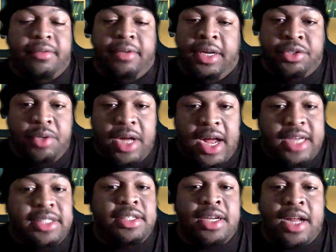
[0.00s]
as you
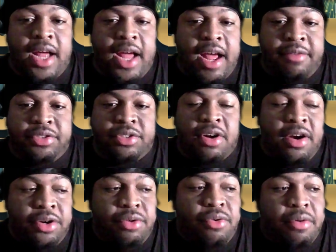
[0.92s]
guys seen, I have
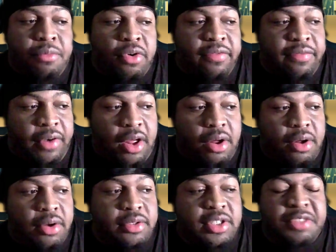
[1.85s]
started doing more
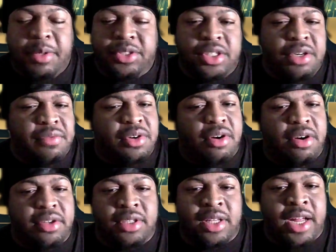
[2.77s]
vlogs, especially in
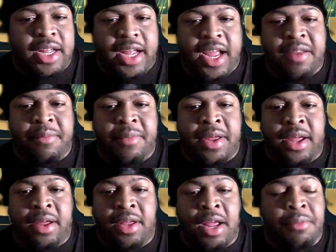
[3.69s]
regards to like anime
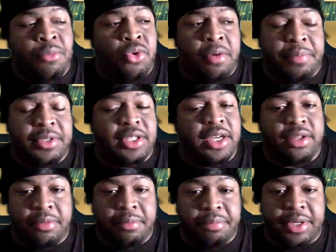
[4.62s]
and more in
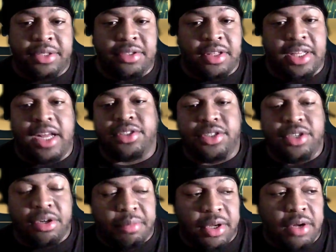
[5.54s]
particular Bleach, The Thousand
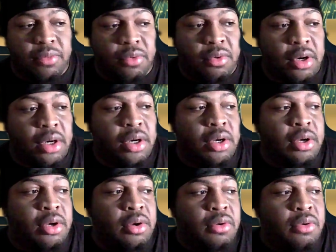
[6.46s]
Year Blood War,
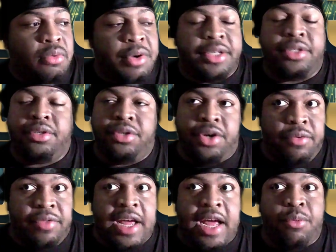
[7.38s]
which, you
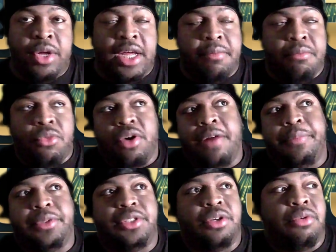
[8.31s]
know, that we get more
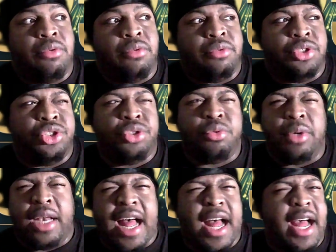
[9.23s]
episodes
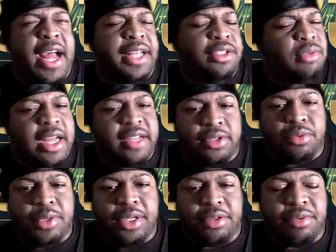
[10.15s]
July
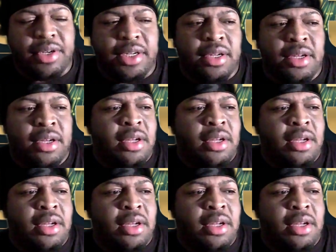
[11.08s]
2023.